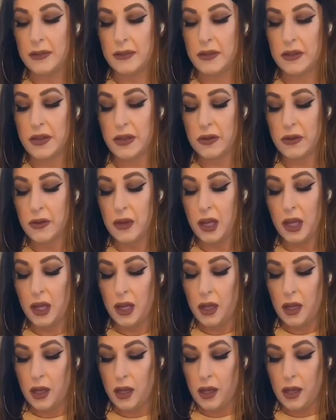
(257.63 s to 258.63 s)
So
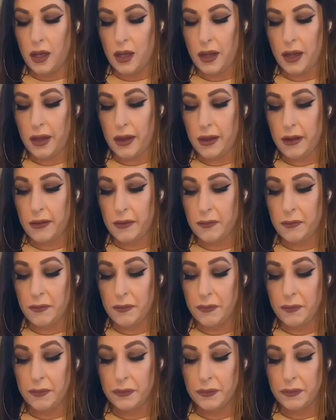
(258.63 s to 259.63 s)
I
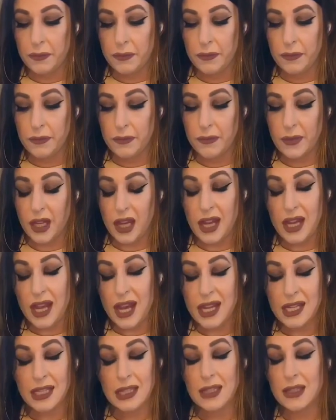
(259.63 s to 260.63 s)

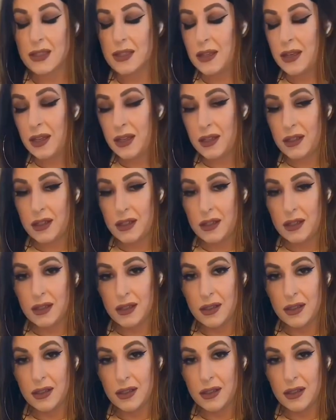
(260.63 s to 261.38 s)
asked this kid,